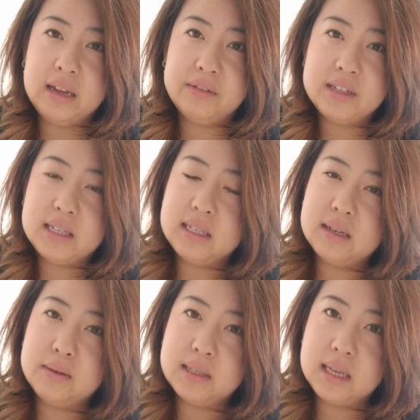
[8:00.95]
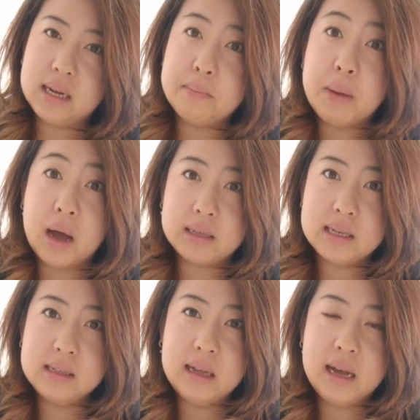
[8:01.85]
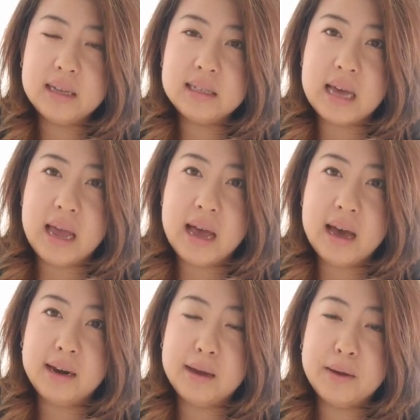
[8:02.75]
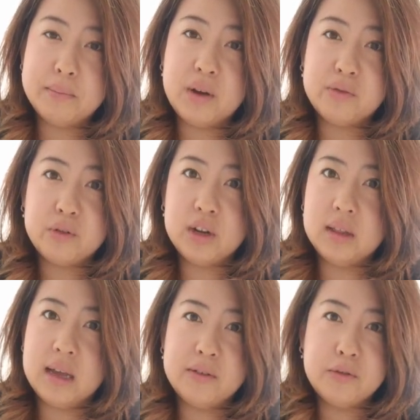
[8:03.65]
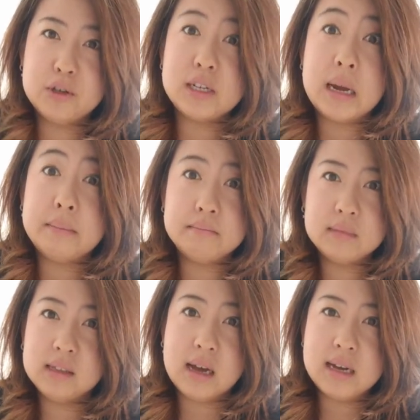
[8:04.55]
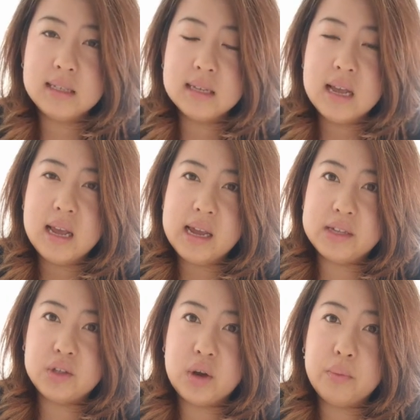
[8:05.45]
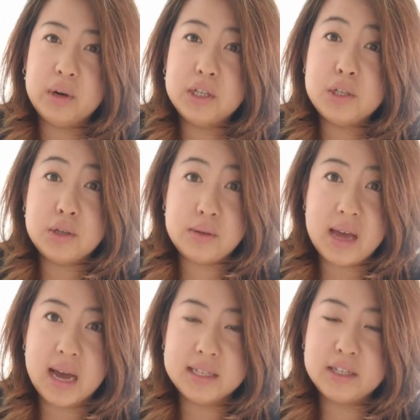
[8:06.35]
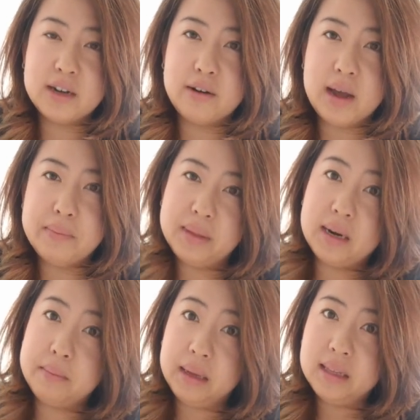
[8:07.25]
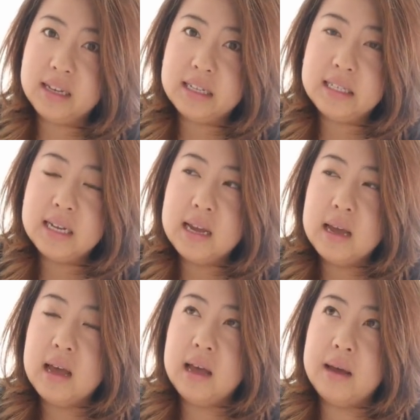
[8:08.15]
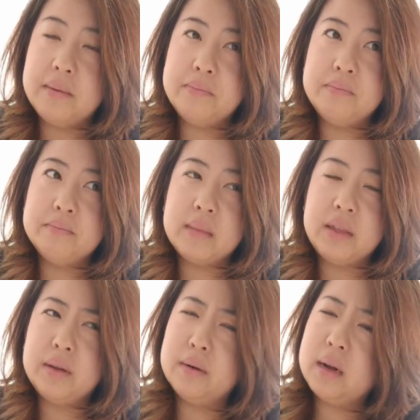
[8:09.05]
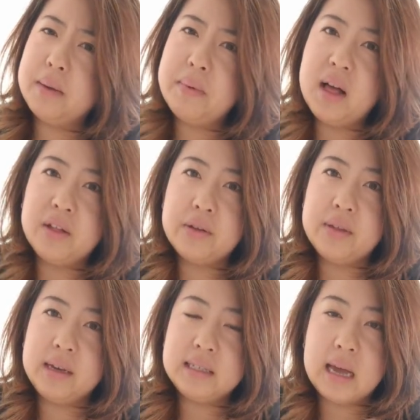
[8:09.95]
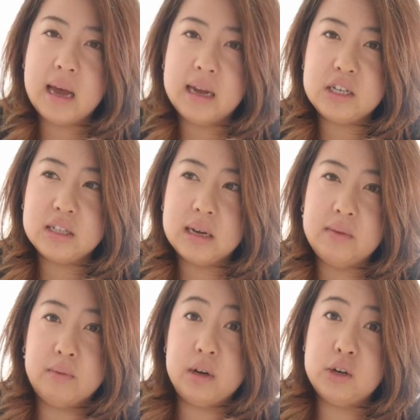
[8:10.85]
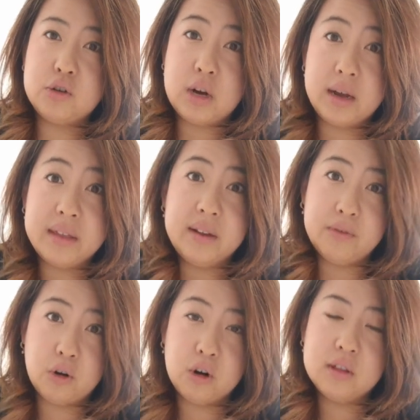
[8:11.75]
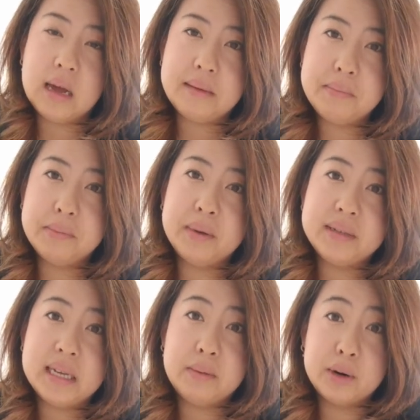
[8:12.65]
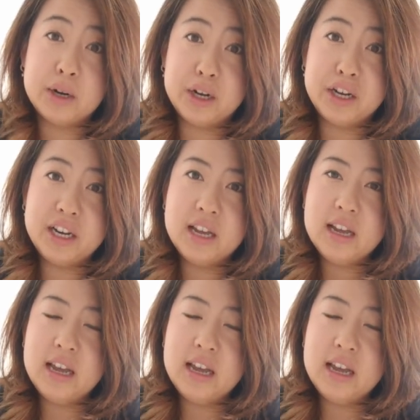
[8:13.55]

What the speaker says: Like, for instance, there was like a boxing class that had a free like first time class. And so I wanted to do that. So I put that on my list. There were a couple other things that I just kind of wanted to try out that I've heard that people have said were good